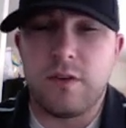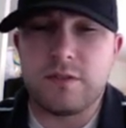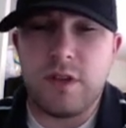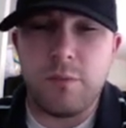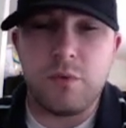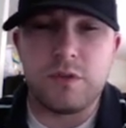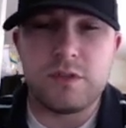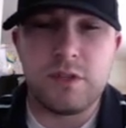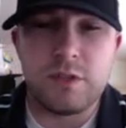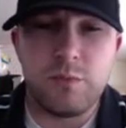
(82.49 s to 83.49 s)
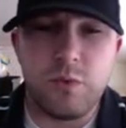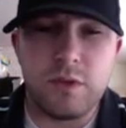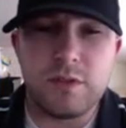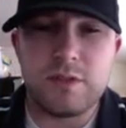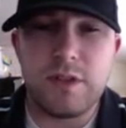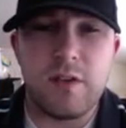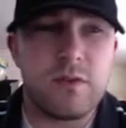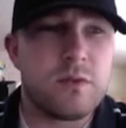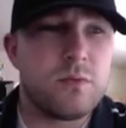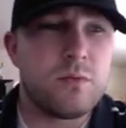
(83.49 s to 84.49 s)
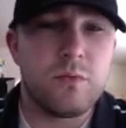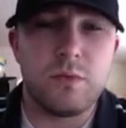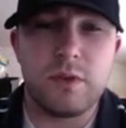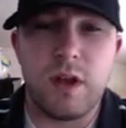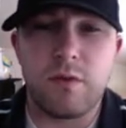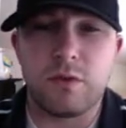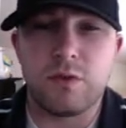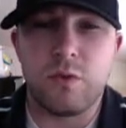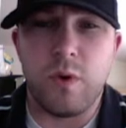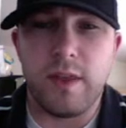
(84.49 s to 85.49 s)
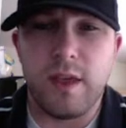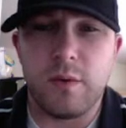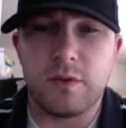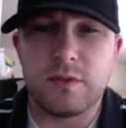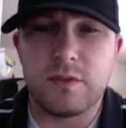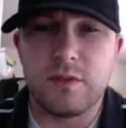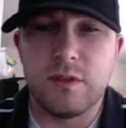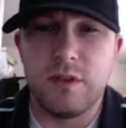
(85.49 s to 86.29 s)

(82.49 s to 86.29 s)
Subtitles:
f-stop was 6.7. Not real sure why that was